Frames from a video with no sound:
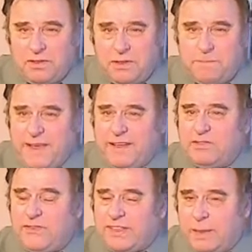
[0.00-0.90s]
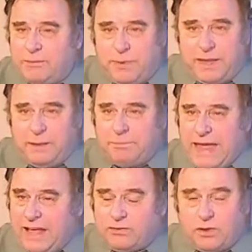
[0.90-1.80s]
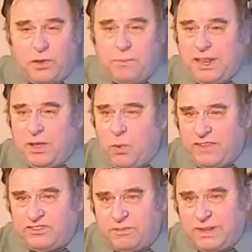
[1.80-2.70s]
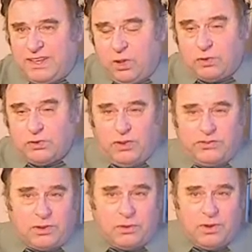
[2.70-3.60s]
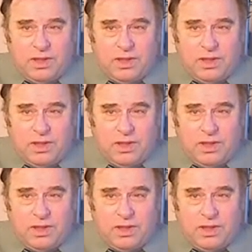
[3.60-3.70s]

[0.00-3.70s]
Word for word: the biggest victims being blacks, although many whites have been killed also.